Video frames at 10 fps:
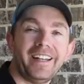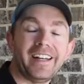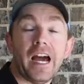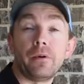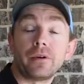
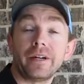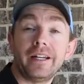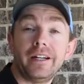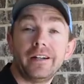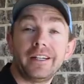Now we're gonna get
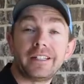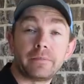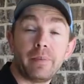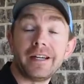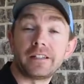in here and get this
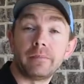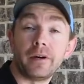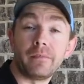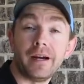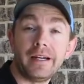basting
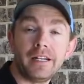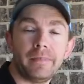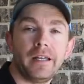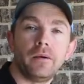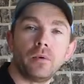butter made up
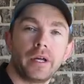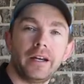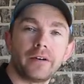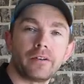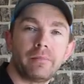and then we'll get
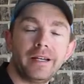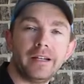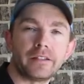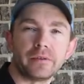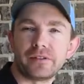it on the
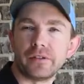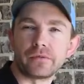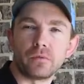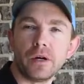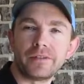pit so it starts
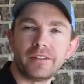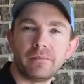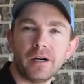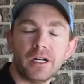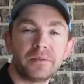roasting them
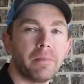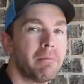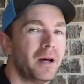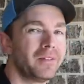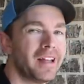herbs and
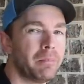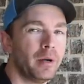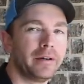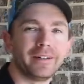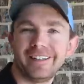melting that butter.